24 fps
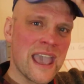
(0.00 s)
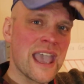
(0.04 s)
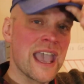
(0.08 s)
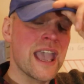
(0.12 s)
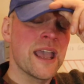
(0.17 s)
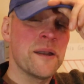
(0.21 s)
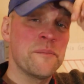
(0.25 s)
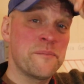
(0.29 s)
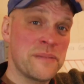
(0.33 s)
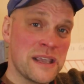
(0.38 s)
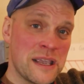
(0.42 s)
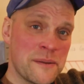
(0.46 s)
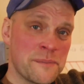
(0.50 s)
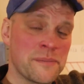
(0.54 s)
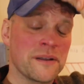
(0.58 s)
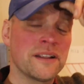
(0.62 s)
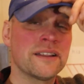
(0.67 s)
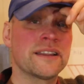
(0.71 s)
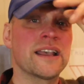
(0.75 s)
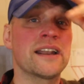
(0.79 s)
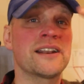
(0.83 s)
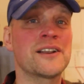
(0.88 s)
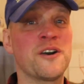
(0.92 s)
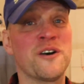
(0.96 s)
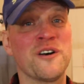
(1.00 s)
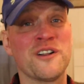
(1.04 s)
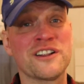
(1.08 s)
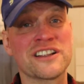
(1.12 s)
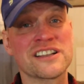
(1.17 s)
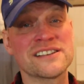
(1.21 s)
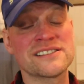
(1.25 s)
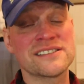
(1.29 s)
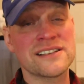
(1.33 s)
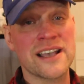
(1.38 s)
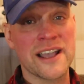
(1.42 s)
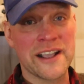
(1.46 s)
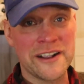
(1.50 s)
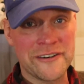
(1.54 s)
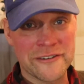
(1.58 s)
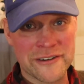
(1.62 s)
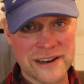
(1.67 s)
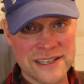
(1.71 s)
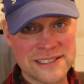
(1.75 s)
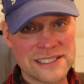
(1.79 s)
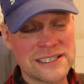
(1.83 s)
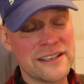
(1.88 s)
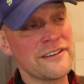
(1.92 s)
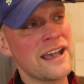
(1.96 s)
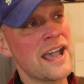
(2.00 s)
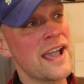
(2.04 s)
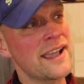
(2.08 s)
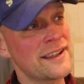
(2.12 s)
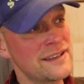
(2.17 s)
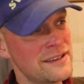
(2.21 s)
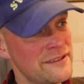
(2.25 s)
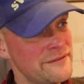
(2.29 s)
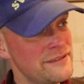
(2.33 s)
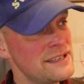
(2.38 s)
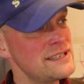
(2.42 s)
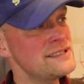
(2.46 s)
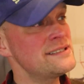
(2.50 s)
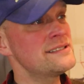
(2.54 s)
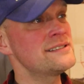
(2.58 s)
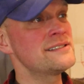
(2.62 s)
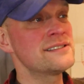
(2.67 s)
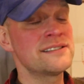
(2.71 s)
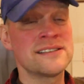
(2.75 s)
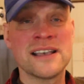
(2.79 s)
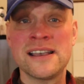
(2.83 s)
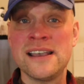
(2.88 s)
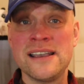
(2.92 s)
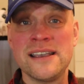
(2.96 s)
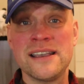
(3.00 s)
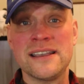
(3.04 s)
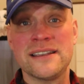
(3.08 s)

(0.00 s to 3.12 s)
And people that called us aggressive activists,